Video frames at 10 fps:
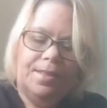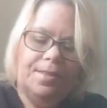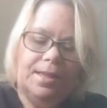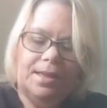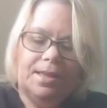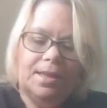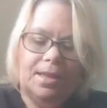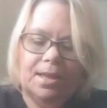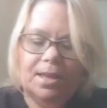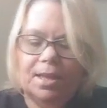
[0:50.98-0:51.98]

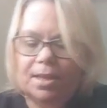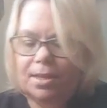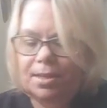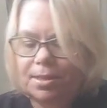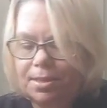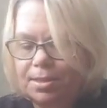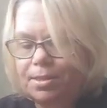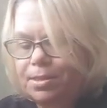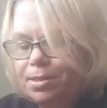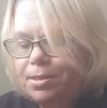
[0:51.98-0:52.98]
The
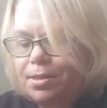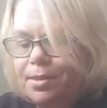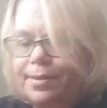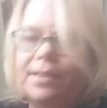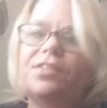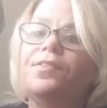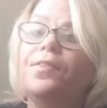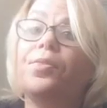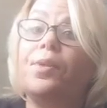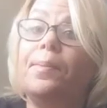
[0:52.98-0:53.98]
next
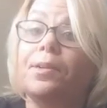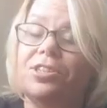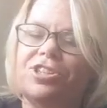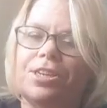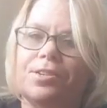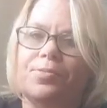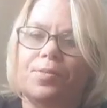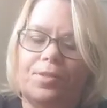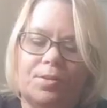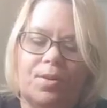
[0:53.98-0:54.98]
three I'm going to share
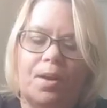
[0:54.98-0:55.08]
with you